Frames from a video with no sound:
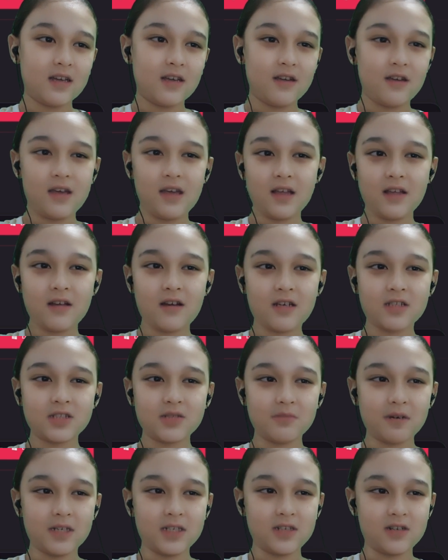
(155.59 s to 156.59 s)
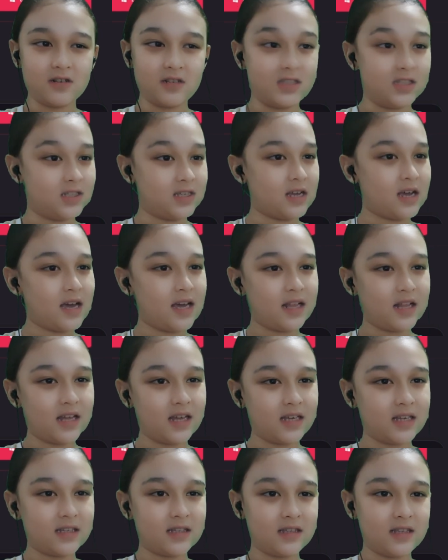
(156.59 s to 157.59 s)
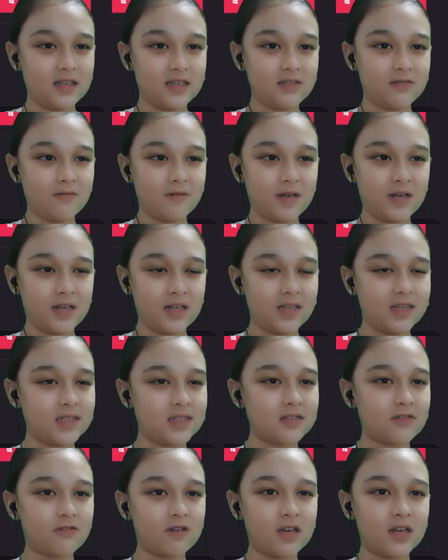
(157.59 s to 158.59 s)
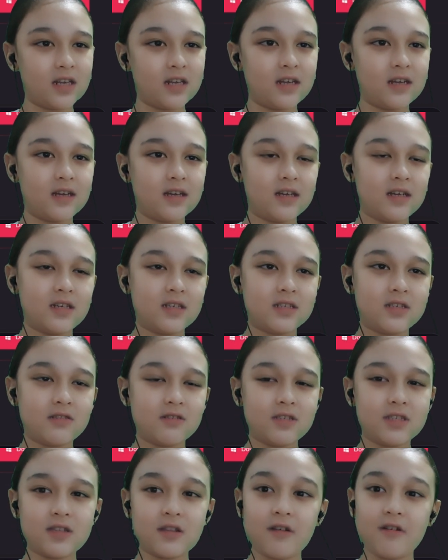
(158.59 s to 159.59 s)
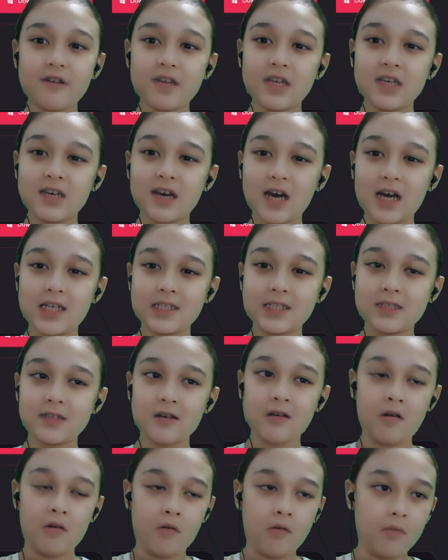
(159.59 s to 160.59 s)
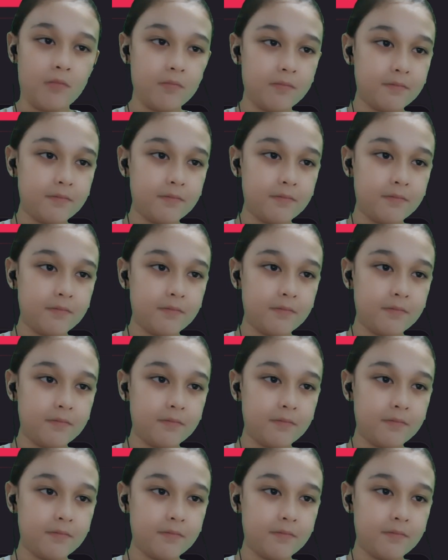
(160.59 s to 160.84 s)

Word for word: You can customize your design like this one in this screen. So it's loading guys, so